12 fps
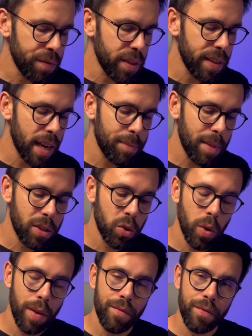of the time that you
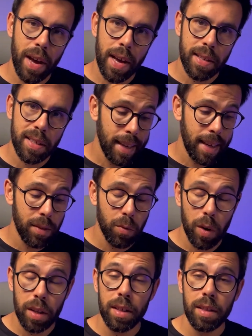invest in
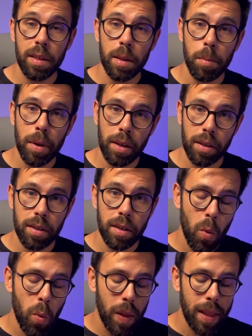running the debugger
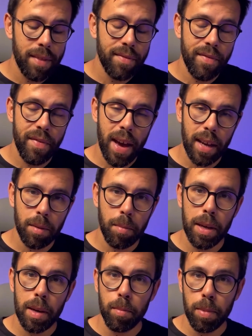will in fact
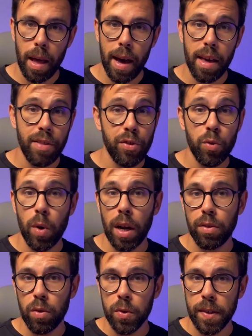be applied to
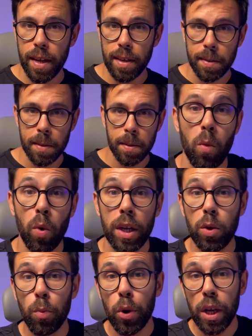write those tests. When
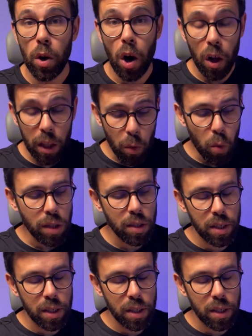you bring only one